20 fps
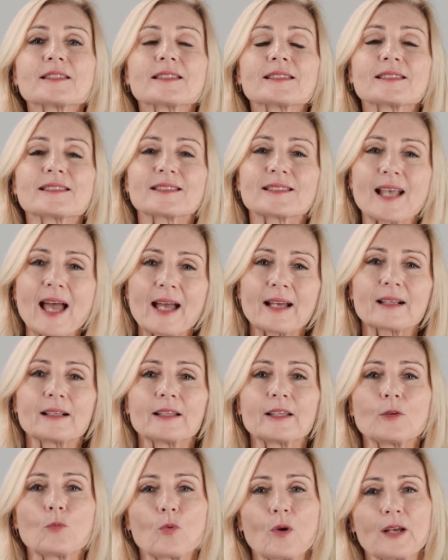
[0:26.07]

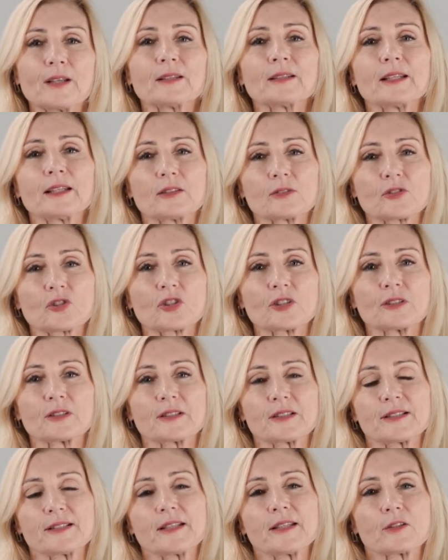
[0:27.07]
exactly what LegalShield
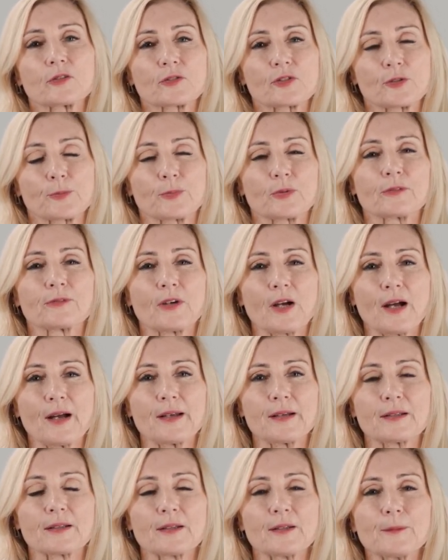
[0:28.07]
is here to
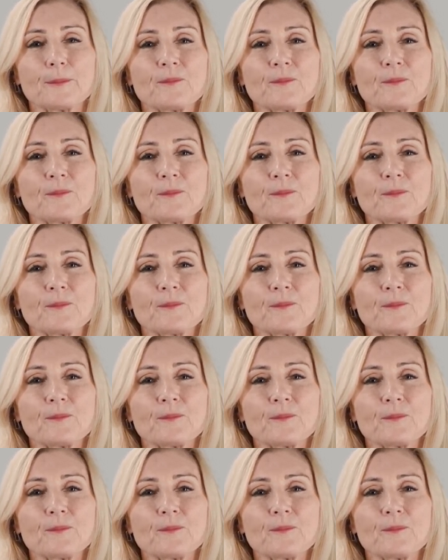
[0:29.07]
provide.